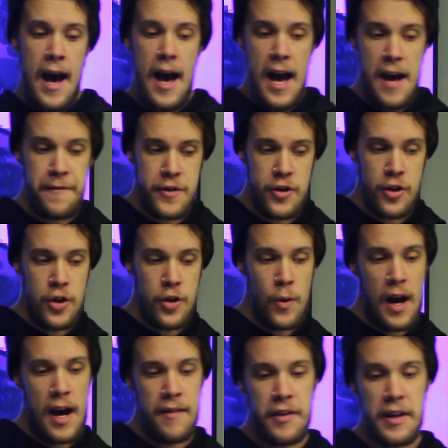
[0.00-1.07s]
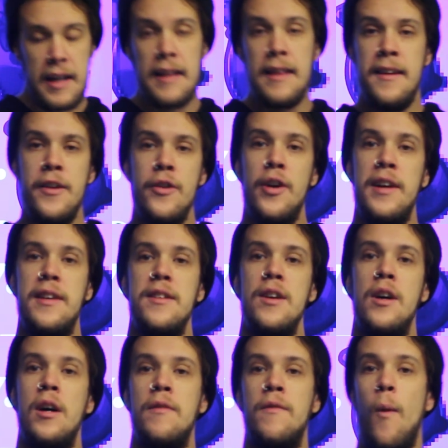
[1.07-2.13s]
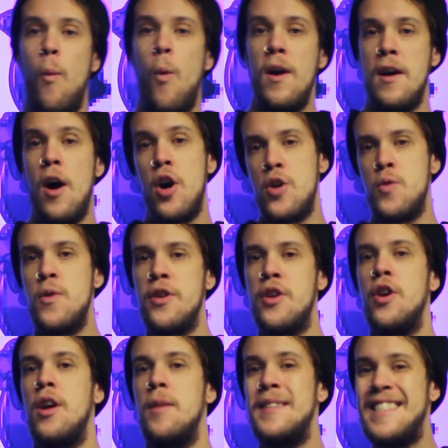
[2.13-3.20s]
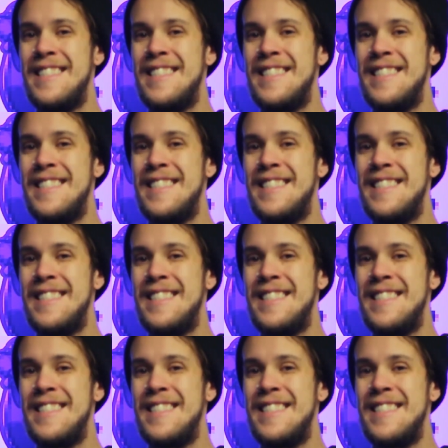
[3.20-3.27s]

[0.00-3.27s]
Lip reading: After you have a clear idea of what artwork you're going to be